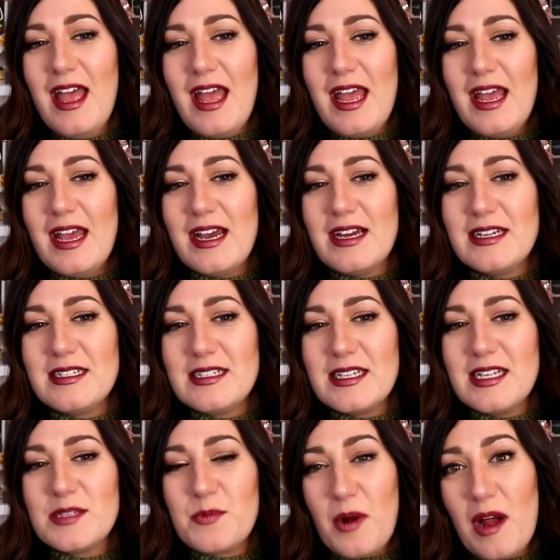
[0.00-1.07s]
and
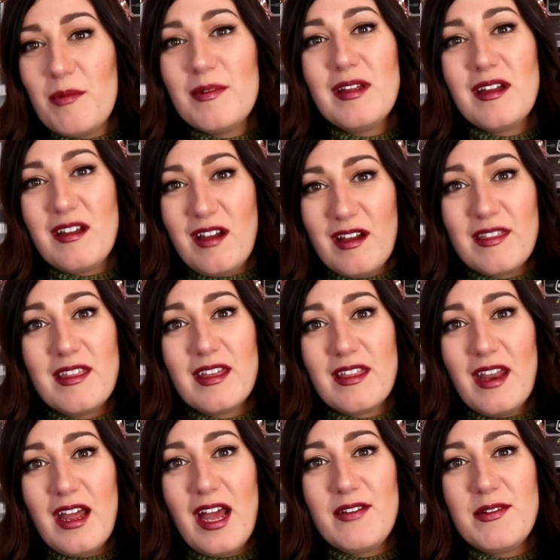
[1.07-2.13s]
it's probably a good thing
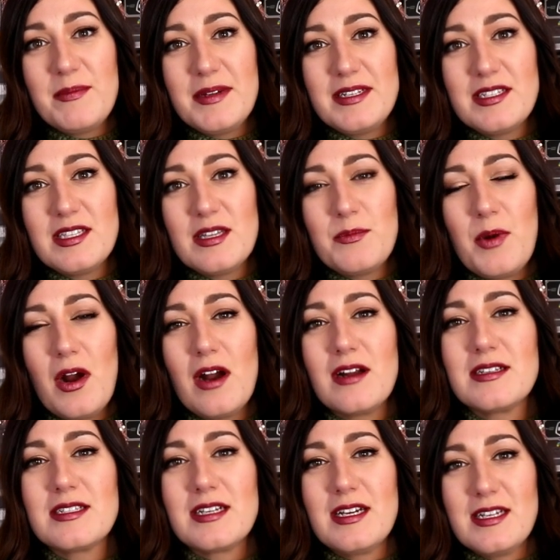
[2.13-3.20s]
that I haven't been to the
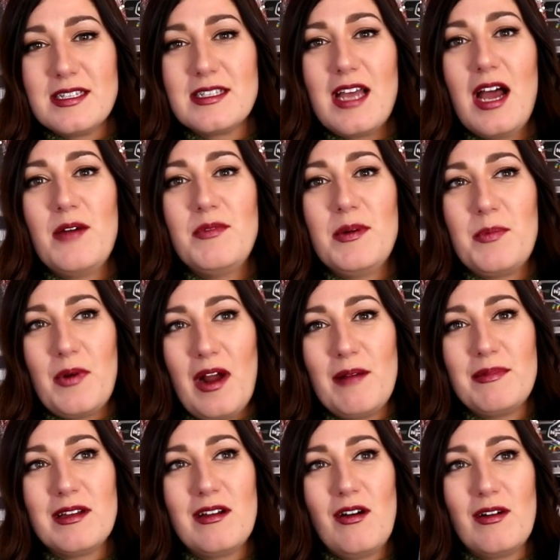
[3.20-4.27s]
parks because I would
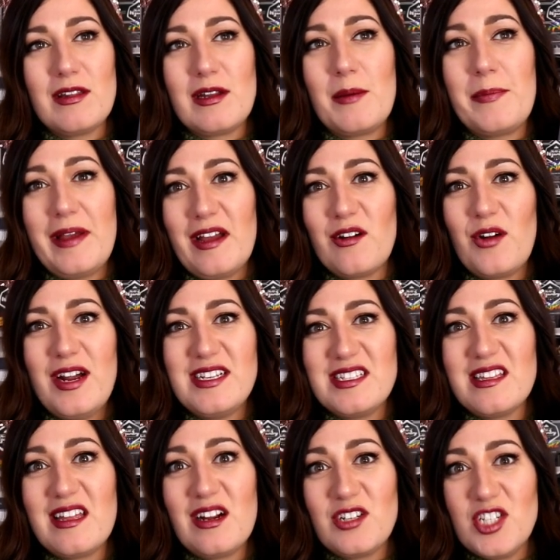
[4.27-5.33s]
probably go a little pin crazy
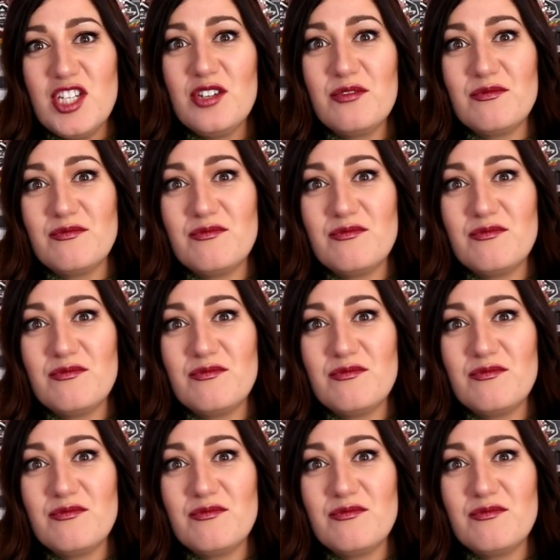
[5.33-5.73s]
there too.